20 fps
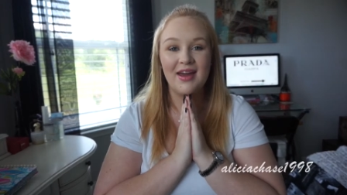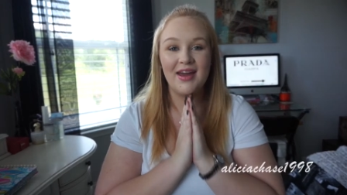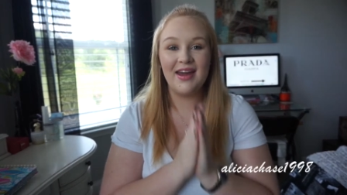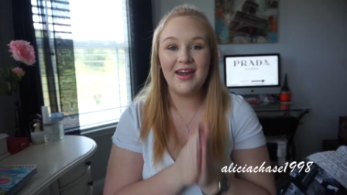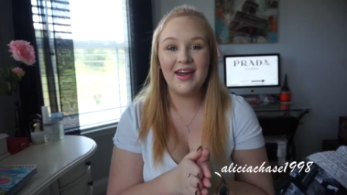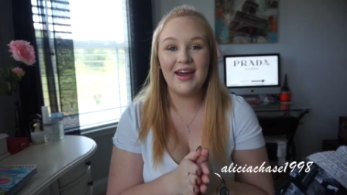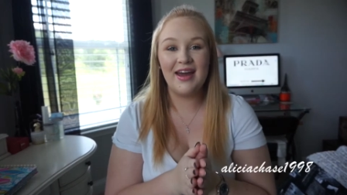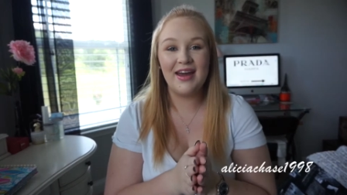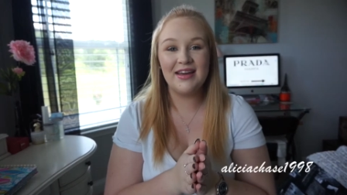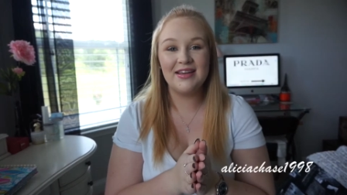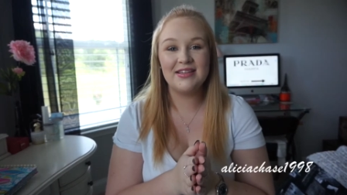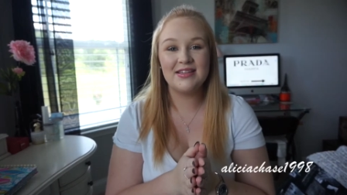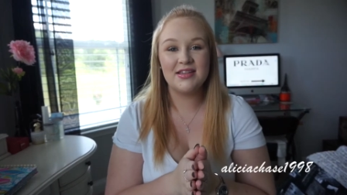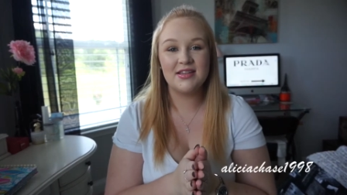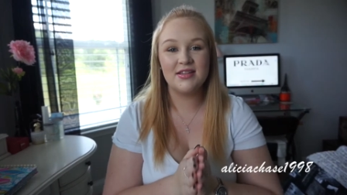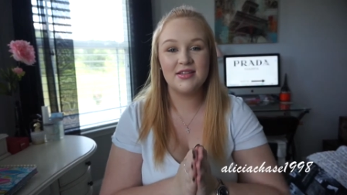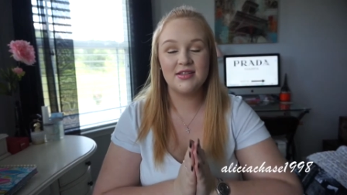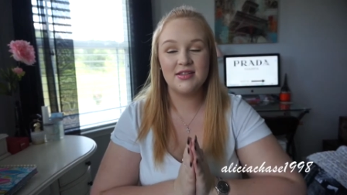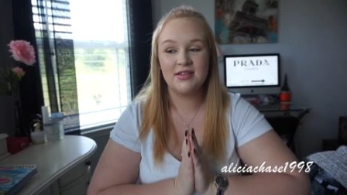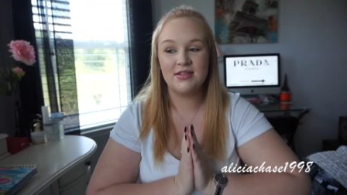Hey guys,
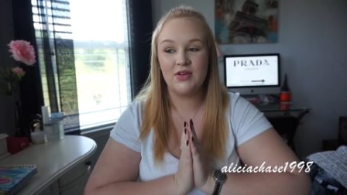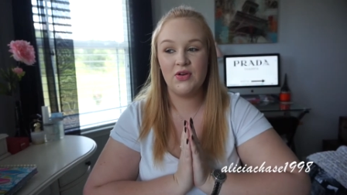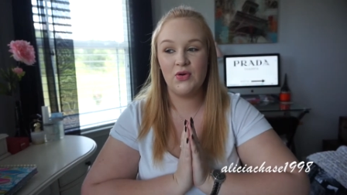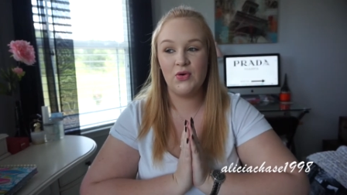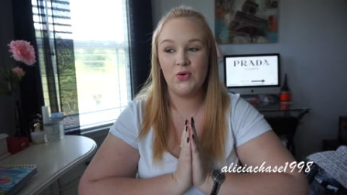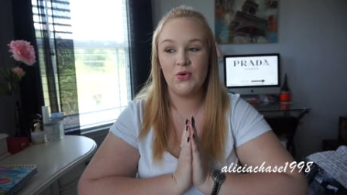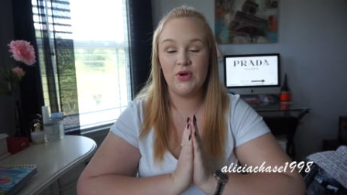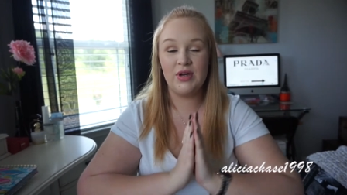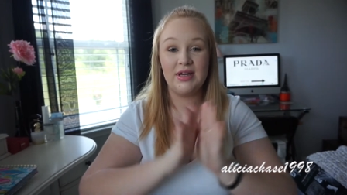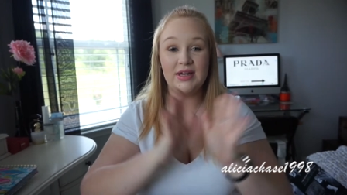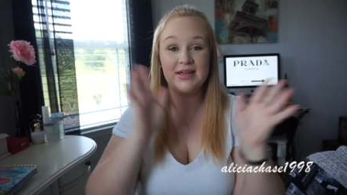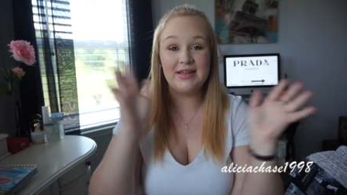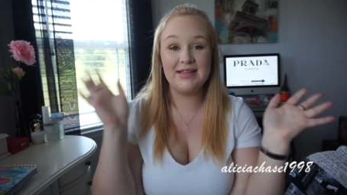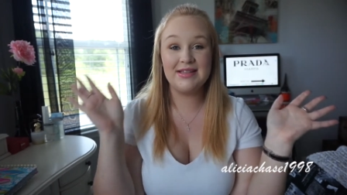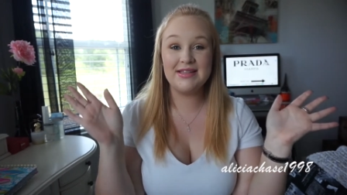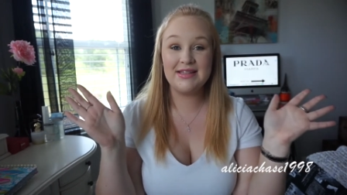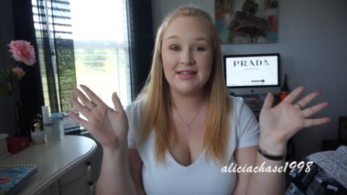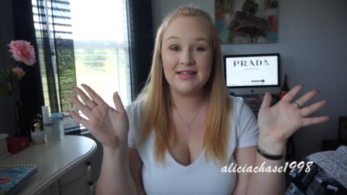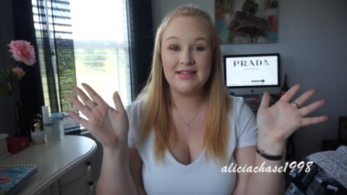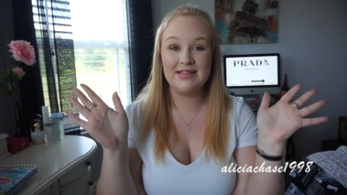so
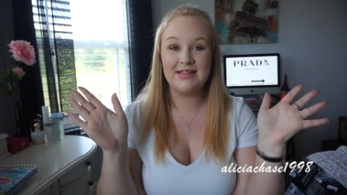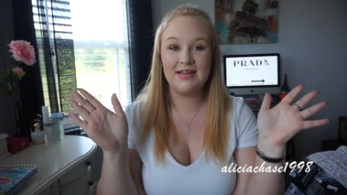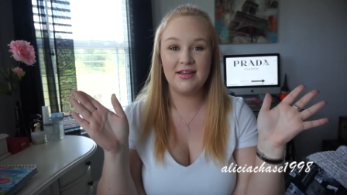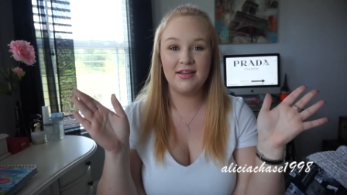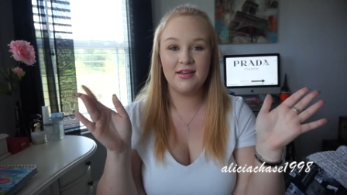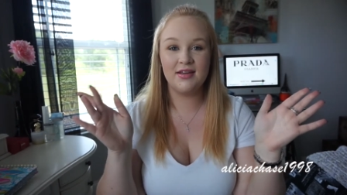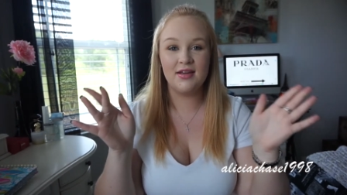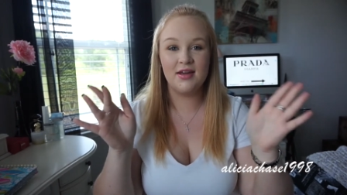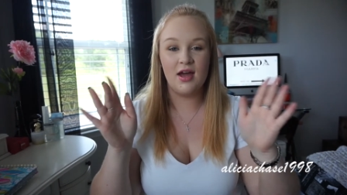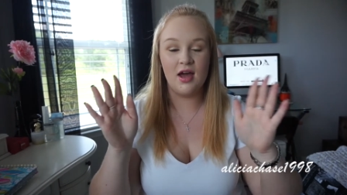it's Alicia.